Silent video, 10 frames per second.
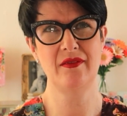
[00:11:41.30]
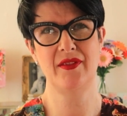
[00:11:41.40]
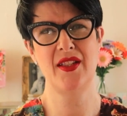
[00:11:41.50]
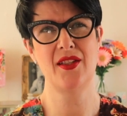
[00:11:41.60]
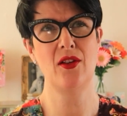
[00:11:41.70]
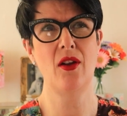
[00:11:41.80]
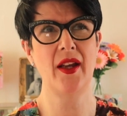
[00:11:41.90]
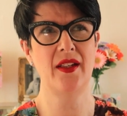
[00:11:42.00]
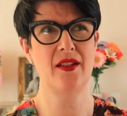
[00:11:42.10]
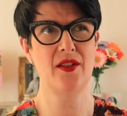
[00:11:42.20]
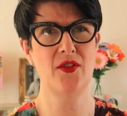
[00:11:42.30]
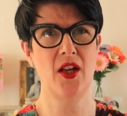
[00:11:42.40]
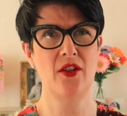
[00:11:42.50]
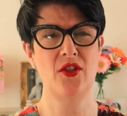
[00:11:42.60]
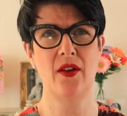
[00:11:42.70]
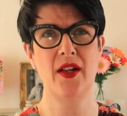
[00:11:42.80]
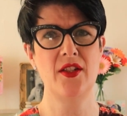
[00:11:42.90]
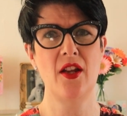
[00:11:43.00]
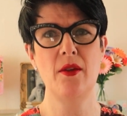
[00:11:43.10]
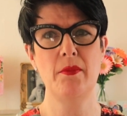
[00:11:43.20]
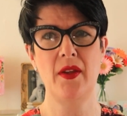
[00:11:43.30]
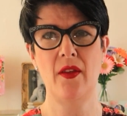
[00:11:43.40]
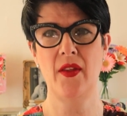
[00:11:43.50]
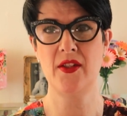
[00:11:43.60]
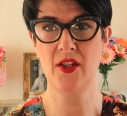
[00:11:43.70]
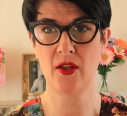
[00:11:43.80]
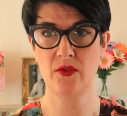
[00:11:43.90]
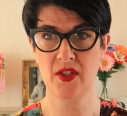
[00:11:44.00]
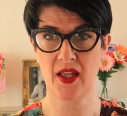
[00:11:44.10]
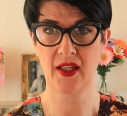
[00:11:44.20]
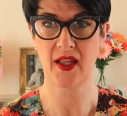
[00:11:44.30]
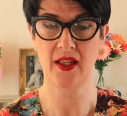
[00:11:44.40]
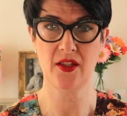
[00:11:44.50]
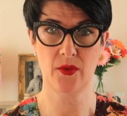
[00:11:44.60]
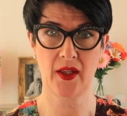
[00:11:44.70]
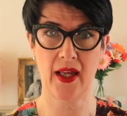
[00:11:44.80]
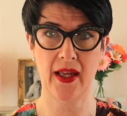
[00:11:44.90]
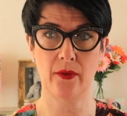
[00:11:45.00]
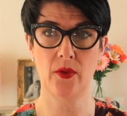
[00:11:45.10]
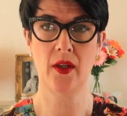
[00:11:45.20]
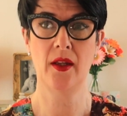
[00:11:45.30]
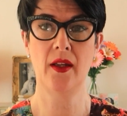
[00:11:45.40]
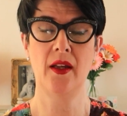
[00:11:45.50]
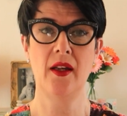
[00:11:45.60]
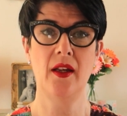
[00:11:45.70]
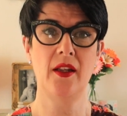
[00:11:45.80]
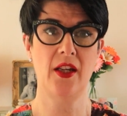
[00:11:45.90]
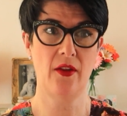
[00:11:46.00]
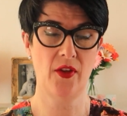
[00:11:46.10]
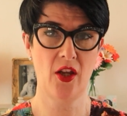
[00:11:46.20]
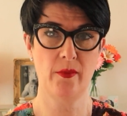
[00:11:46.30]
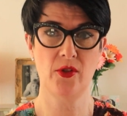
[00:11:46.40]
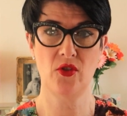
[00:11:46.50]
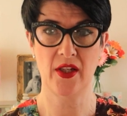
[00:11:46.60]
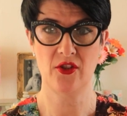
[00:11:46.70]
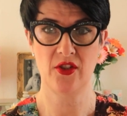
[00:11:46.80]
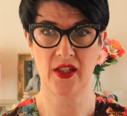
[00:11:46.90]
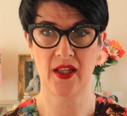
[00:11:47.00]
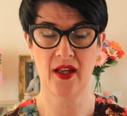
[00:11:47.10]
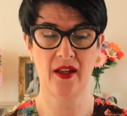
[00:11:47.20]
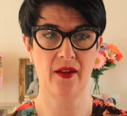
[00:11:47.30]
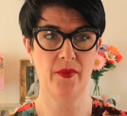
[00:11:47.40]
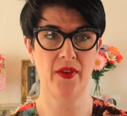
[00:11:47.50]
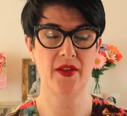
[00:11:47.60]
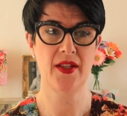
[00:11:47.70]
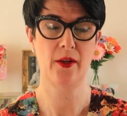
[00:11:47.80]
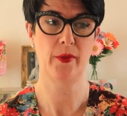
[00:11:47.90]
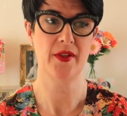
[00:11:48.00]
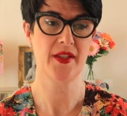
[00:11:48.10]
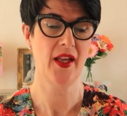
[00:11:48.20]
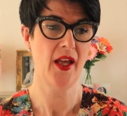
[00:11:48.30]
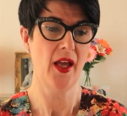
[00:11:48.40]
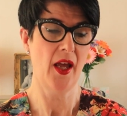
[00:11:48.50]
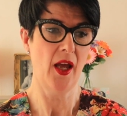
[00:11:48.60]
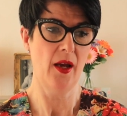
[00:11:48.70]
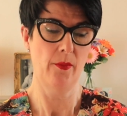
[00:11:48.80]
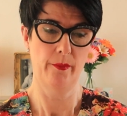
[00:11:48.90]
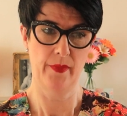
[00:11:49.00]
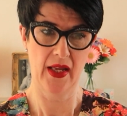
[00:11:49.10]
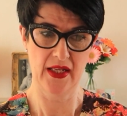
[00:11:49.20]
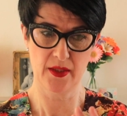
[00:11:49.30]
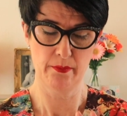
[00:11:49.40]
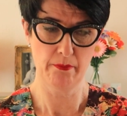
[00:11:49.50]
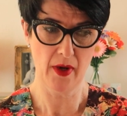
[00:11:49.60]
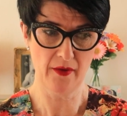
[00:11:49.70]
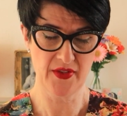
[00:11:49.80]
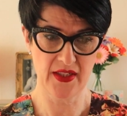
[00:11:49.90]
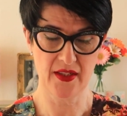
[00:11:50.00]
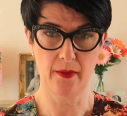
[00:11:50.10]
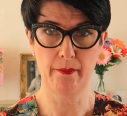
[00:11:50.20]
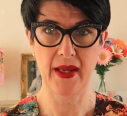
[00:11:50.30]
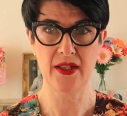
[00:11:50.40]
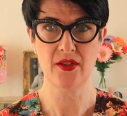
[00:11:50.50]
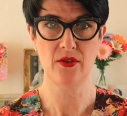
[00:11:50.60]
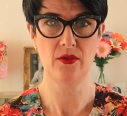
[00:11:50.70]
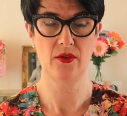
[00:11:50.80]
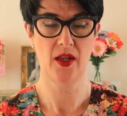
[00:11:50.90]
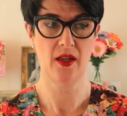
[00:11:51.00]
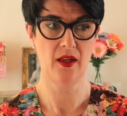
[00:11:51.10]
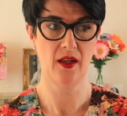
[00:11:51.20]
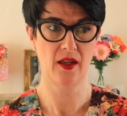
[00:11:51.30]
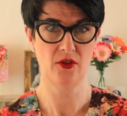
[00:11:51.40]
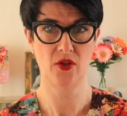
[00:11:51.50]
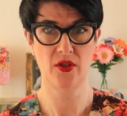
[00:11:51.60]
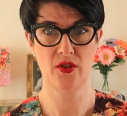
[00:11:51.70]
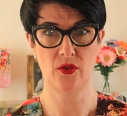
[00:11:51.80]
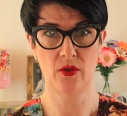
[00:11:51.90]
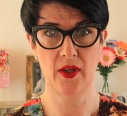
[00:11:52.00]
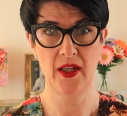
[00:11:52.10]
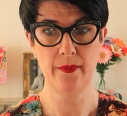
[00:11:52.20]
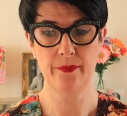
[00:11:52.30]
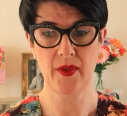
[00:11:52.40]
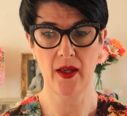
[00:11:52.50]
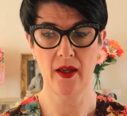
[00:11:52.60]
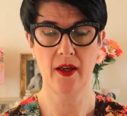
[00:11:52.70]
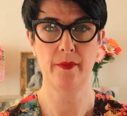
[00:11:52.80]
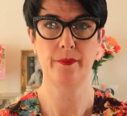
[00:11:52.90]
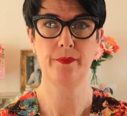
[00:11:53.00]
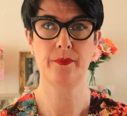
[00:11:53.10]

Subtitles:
there's a lightness of touch there, I don't mean that they don't take into account, you know, the human tragedy and those elements. It's marvellously done, based on a true story, and